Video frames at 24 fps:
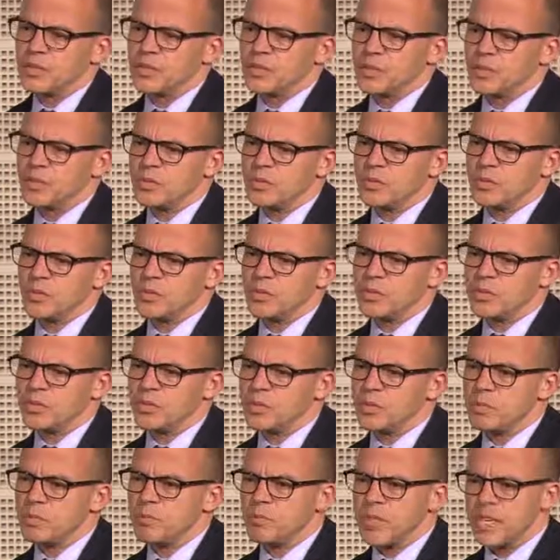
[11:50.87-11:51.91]
to, to
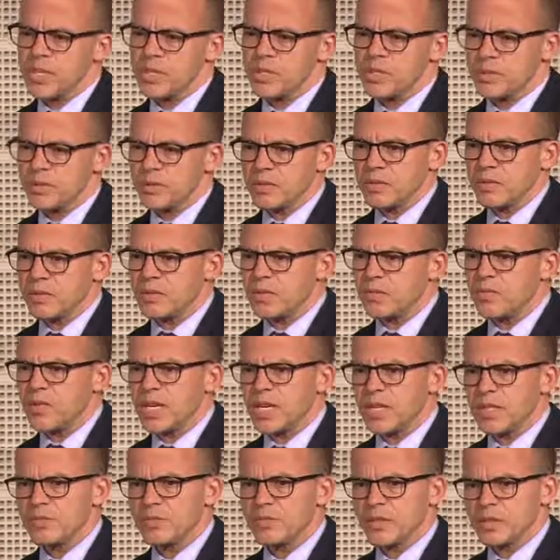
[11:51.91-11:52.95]
do
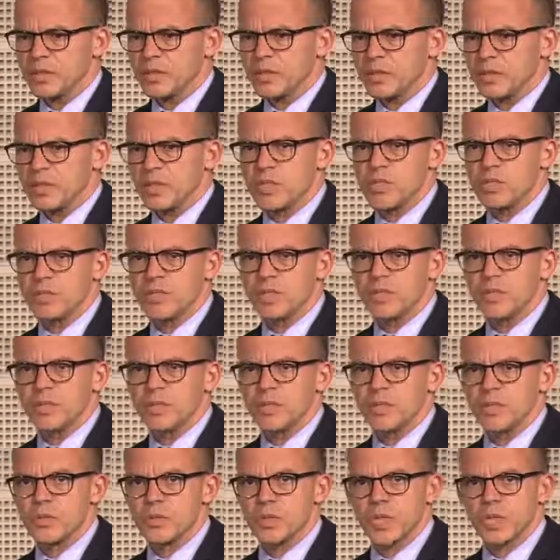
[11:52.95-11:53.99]
patient-derived tumor
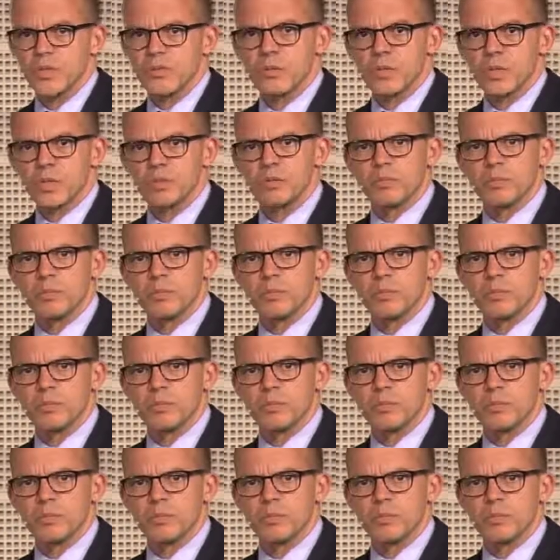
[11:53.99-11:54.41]
spheroids to have more